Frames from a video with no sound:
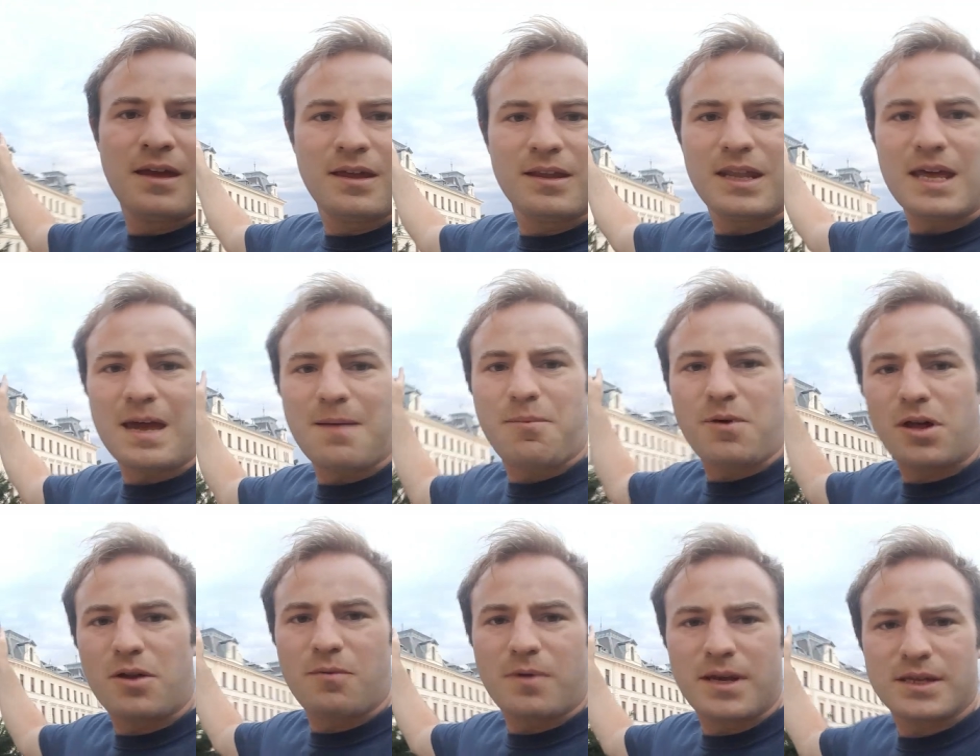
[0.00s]
That,
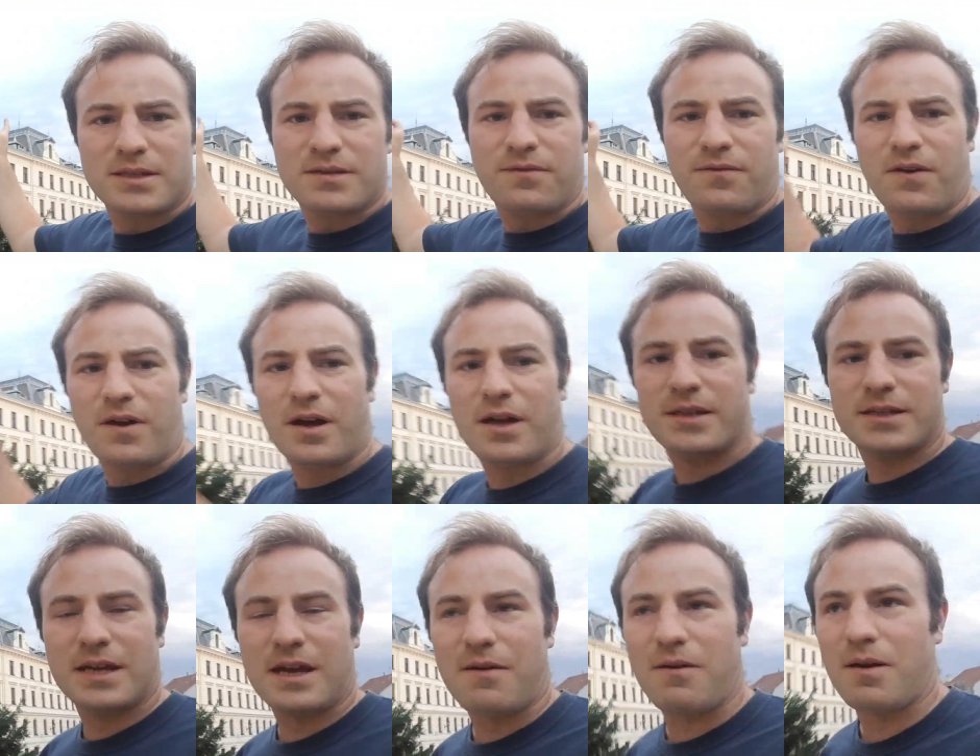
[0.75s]
by the way, is the fire
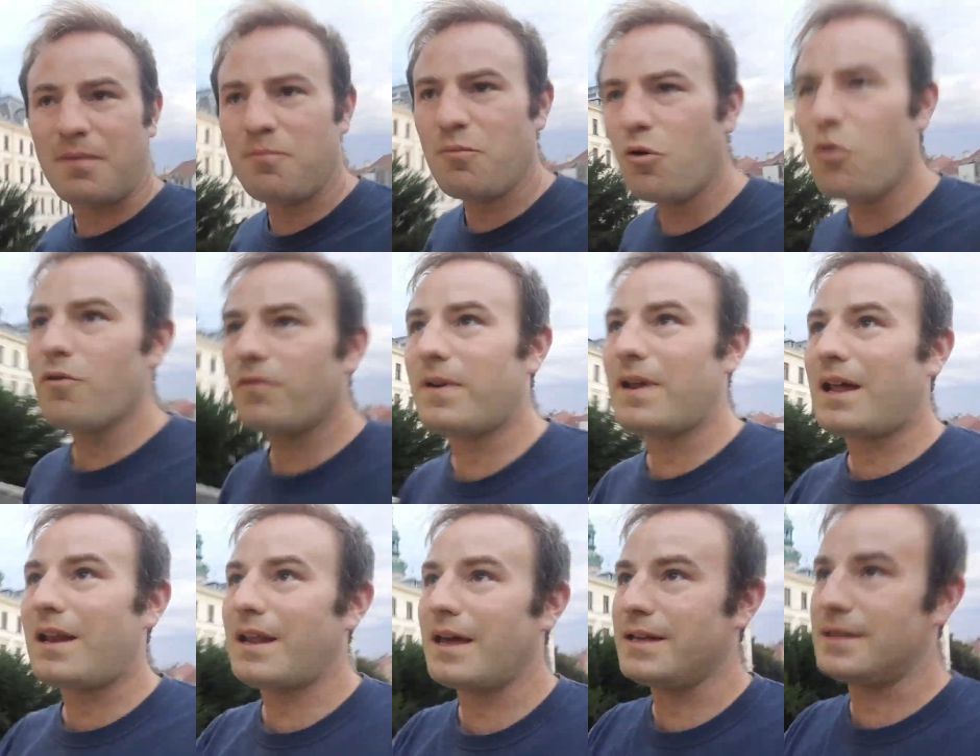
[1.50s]
tower. More of
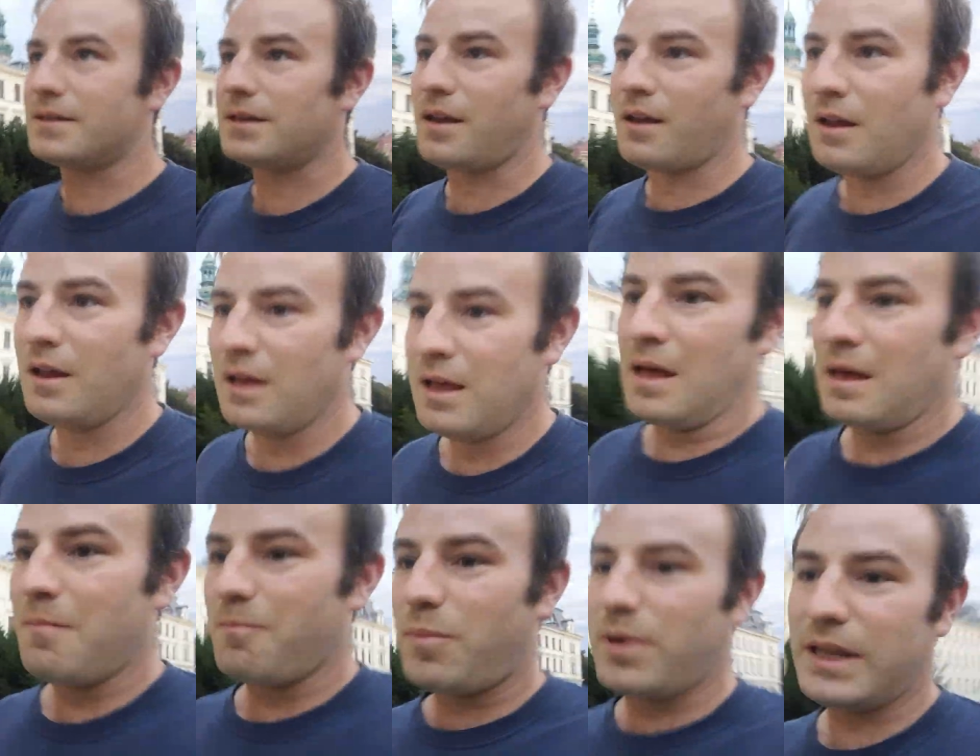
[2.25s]
that later.
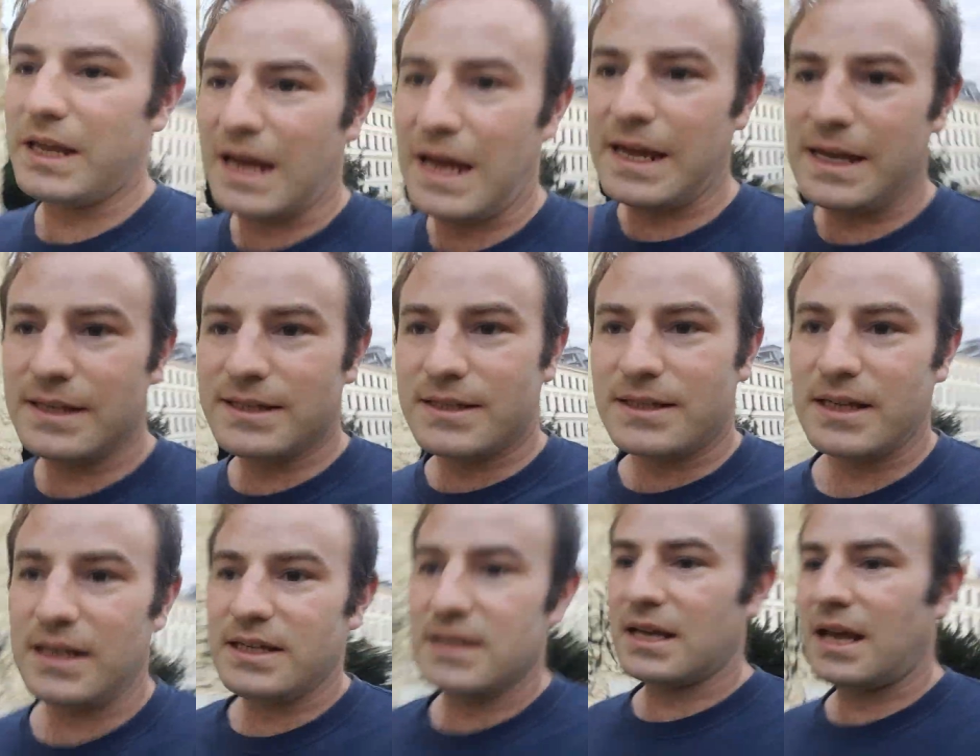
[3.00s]
But that is
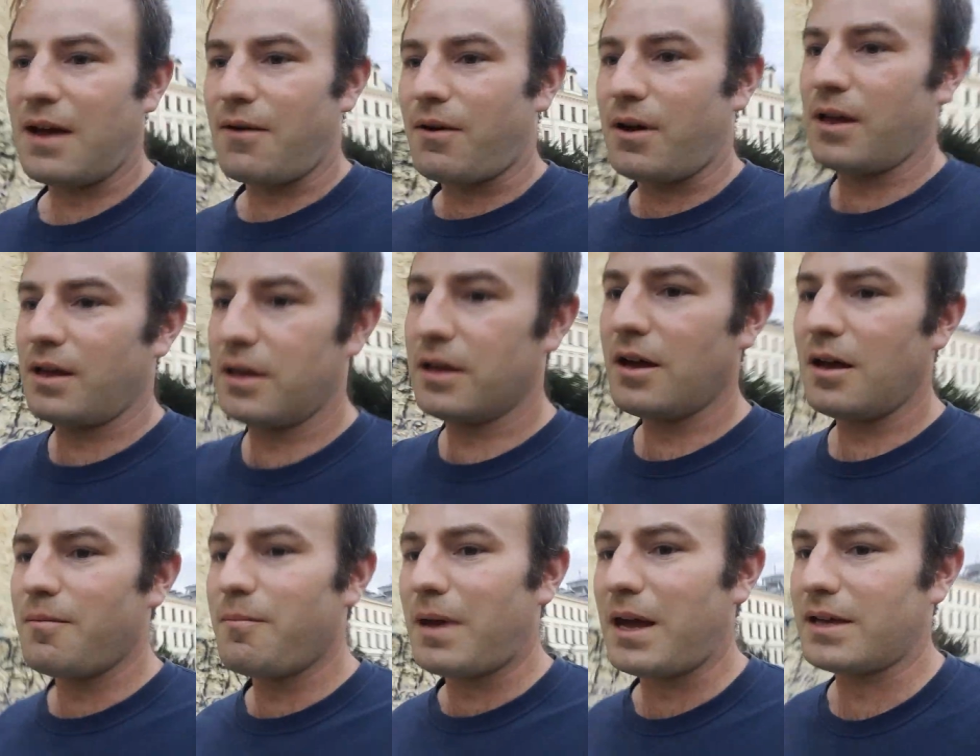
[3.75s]
the tower
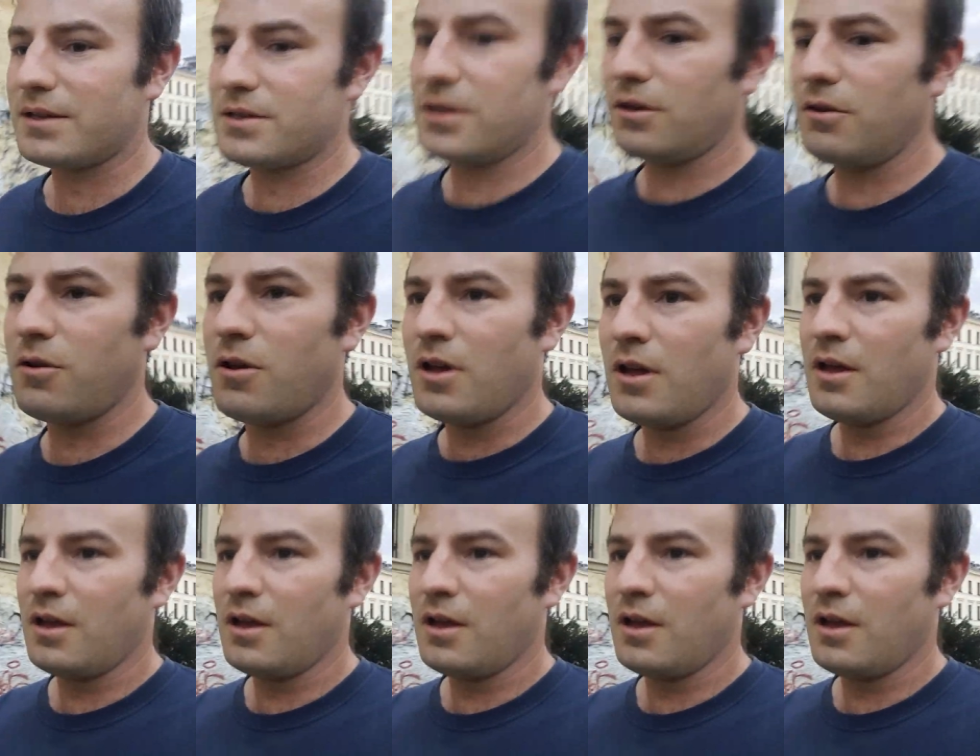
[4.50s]
going back to